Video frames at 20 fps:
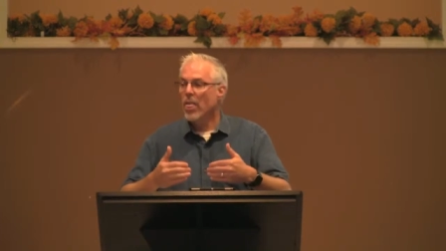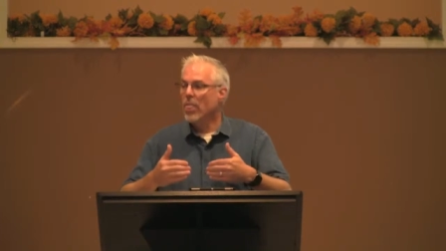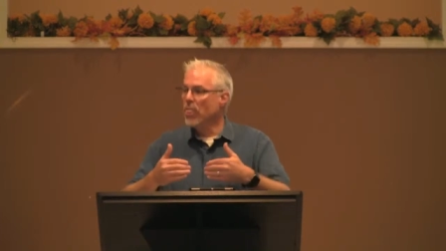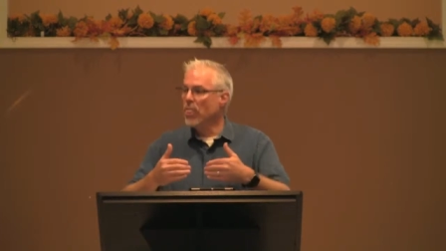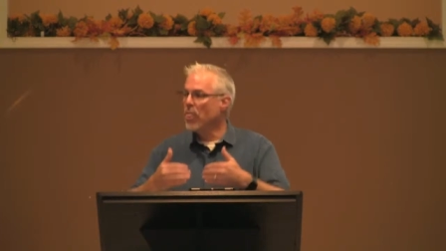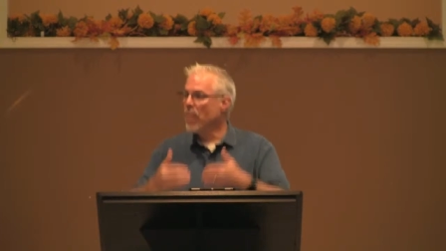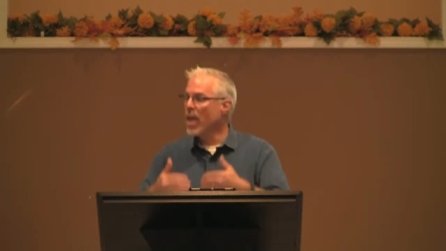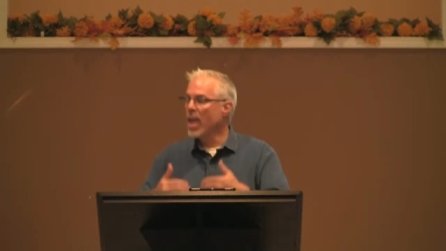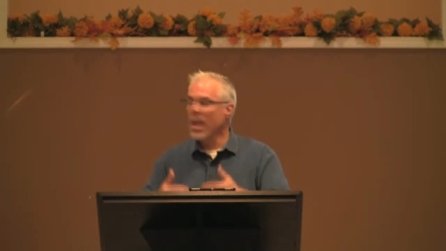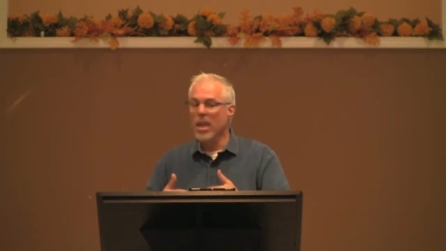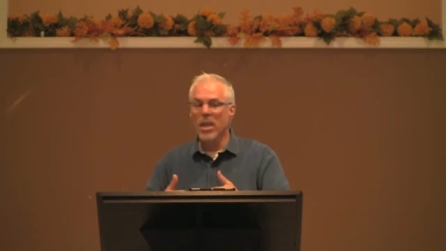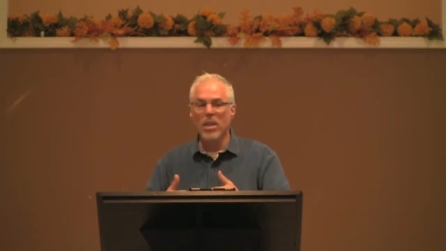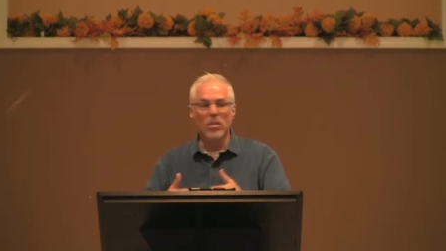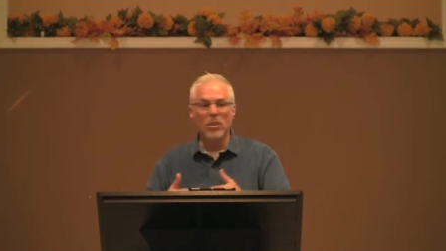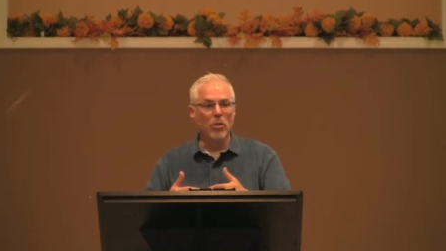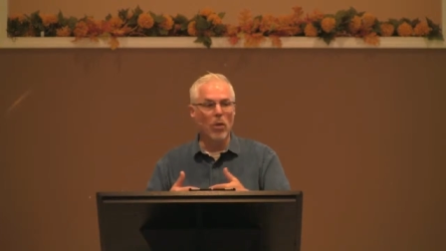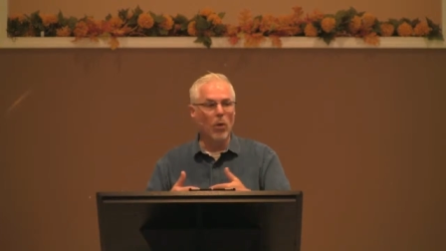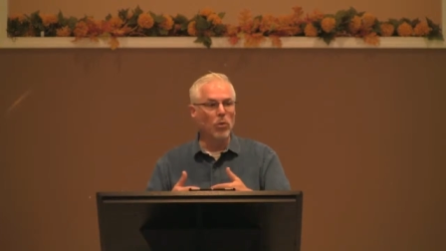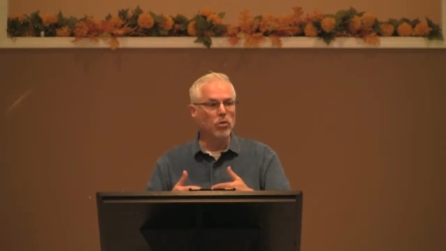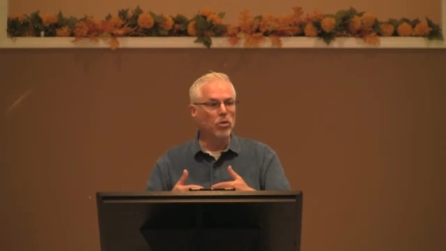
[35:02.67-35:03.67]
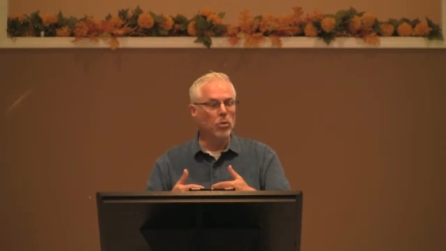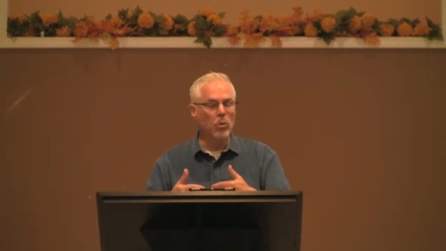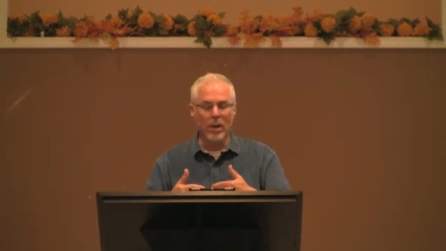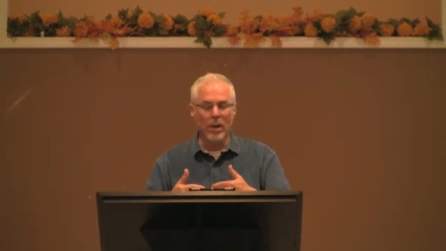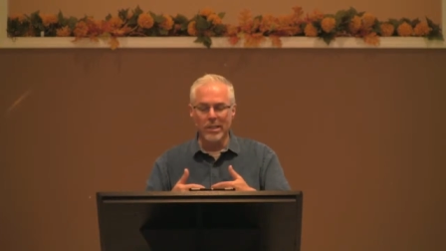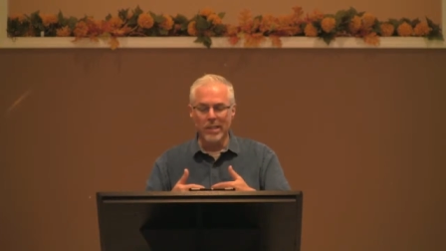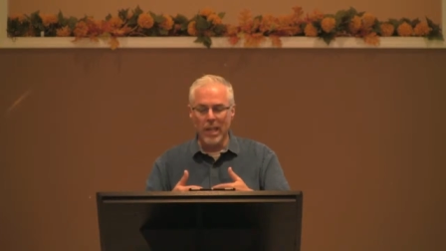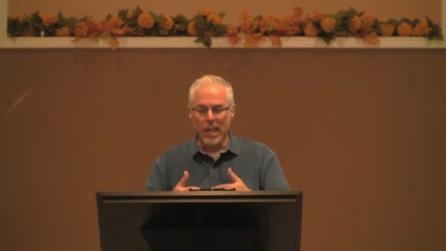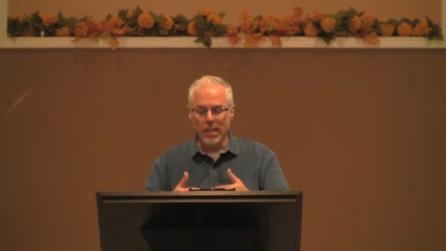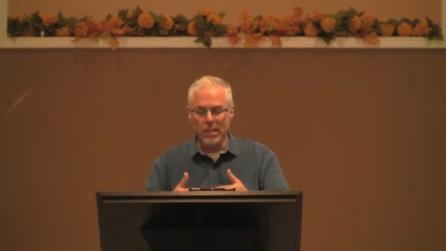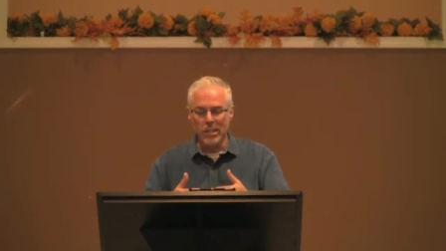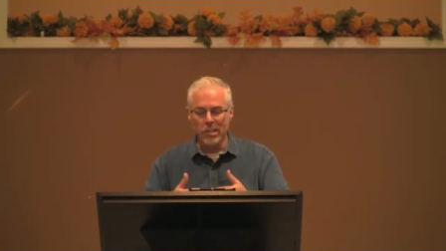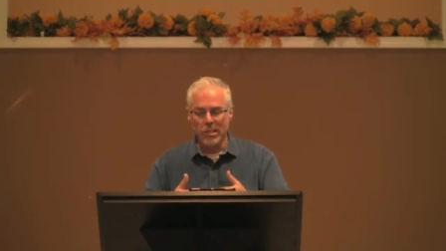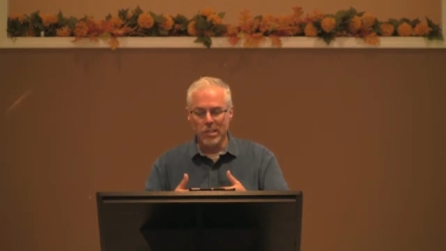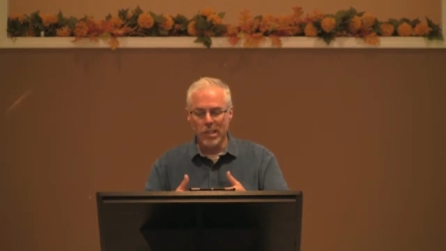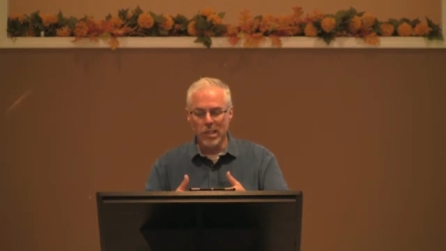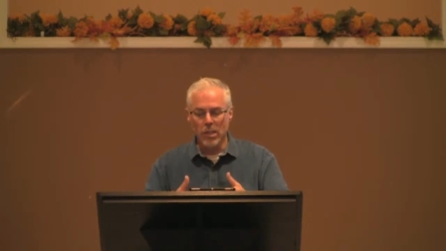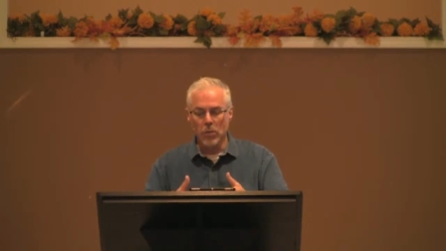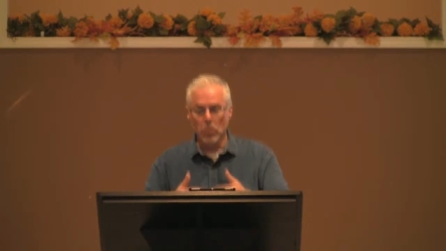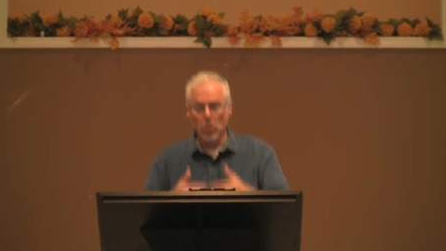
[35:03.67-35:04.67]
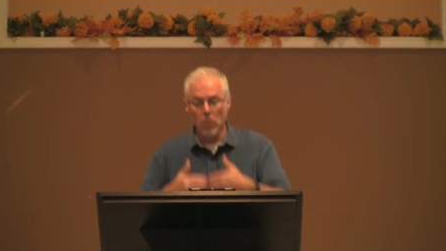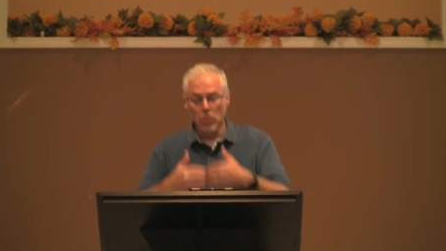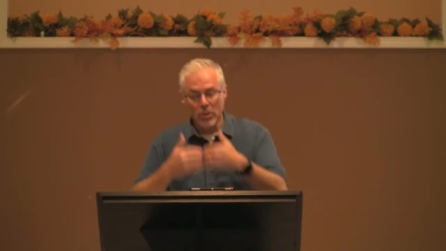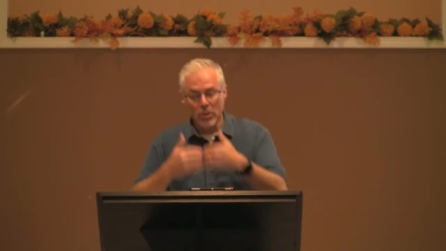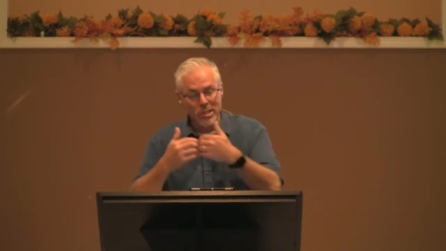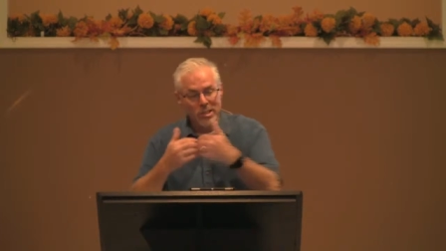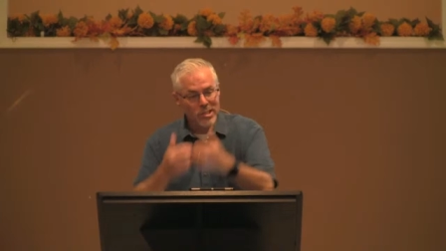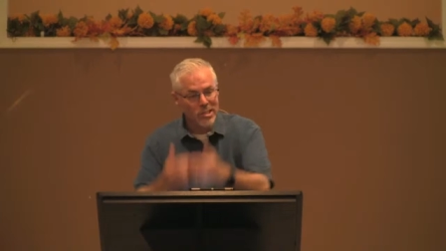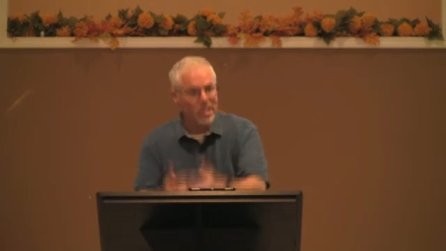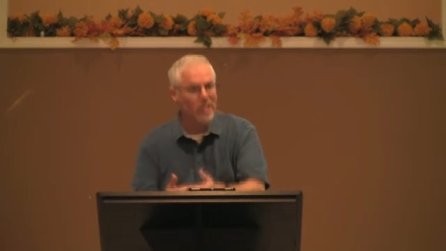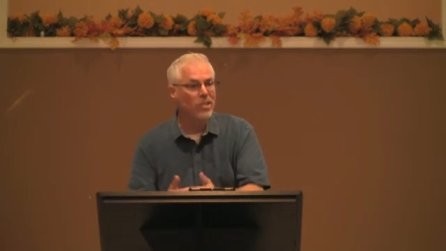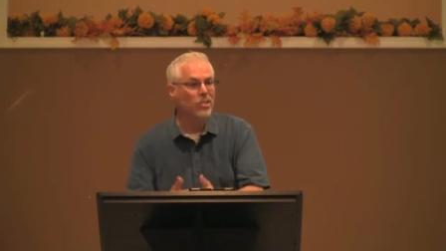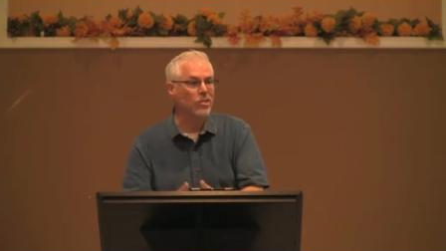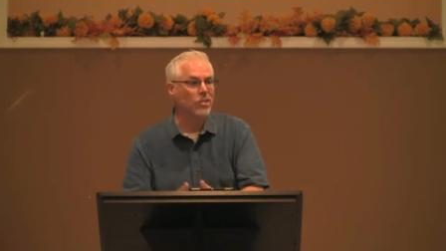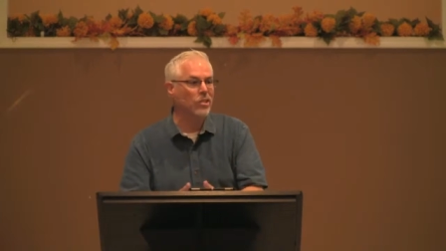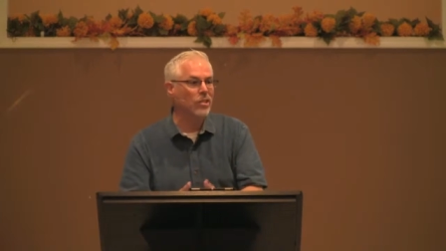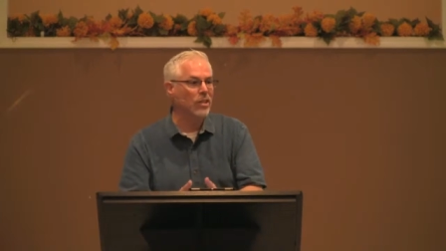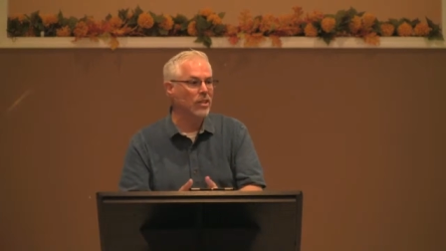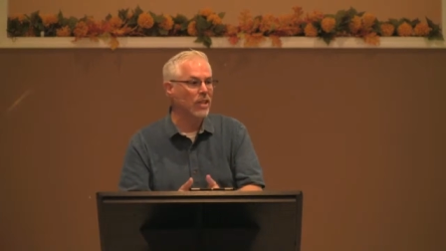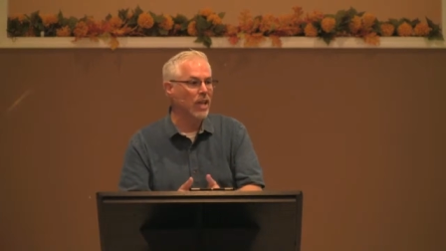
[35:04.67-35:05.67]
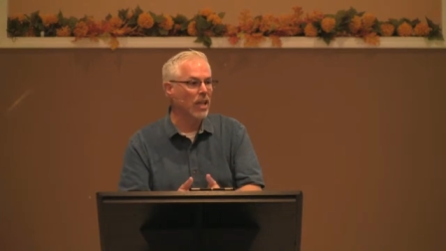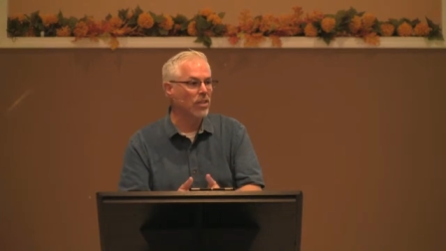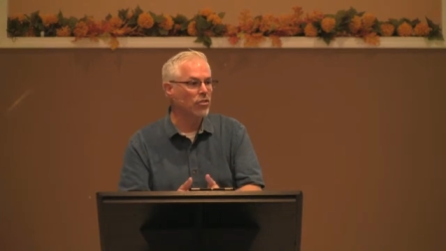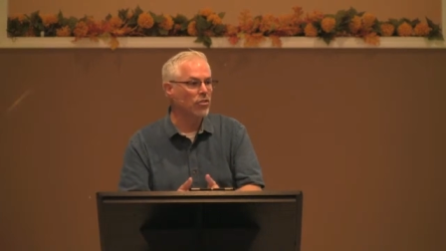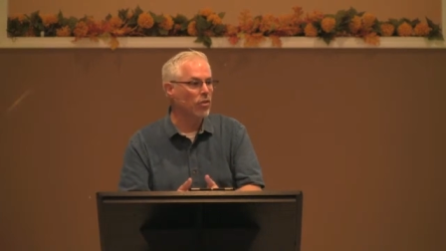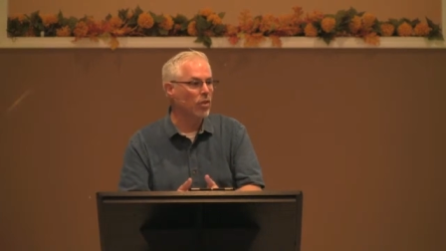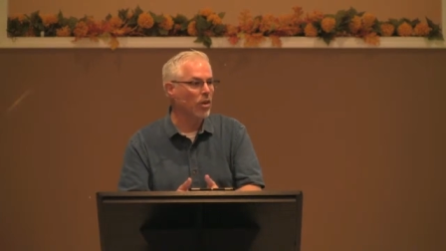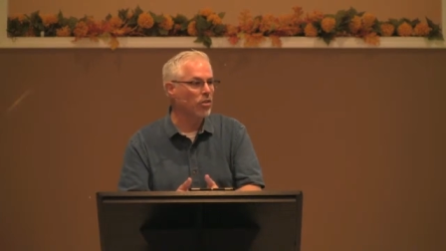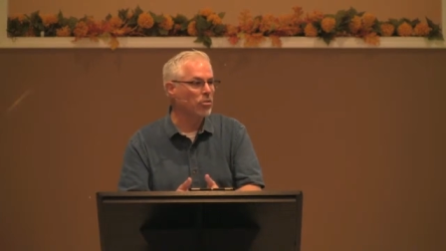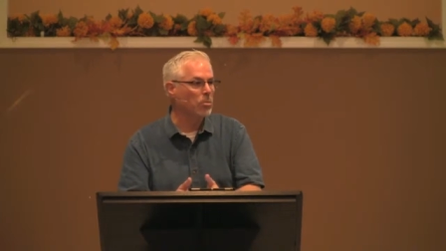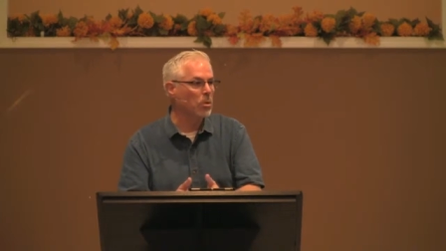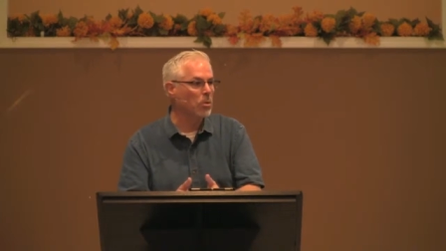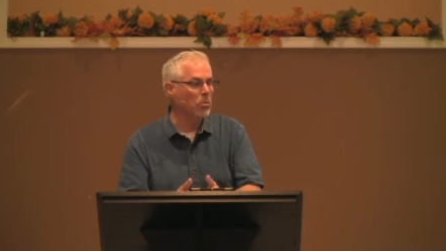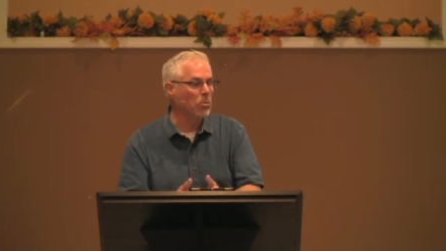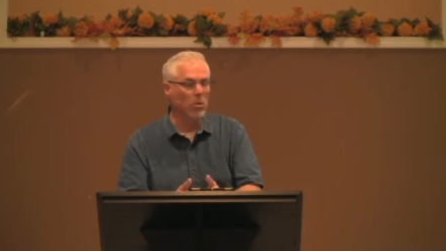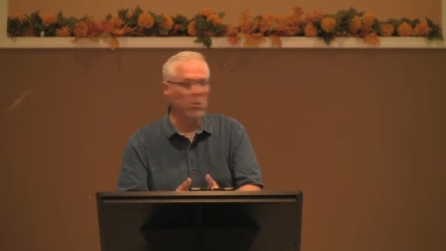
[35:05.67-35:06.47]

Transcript: they, those who are dead in sin will resist that judgment,